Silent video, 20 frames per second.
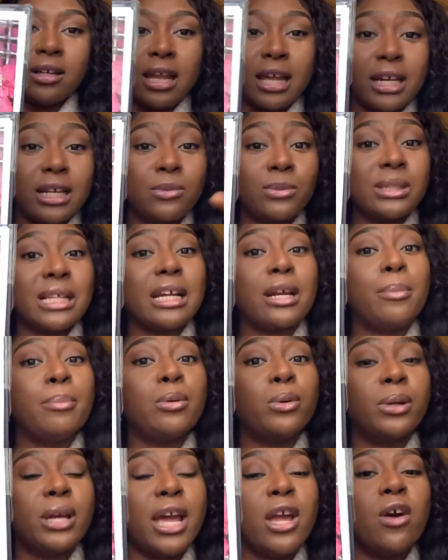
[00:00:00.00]
like, it was like a
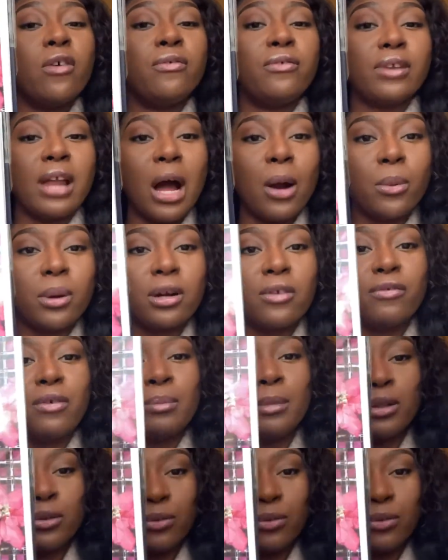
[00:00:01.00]
bouquet of flower from the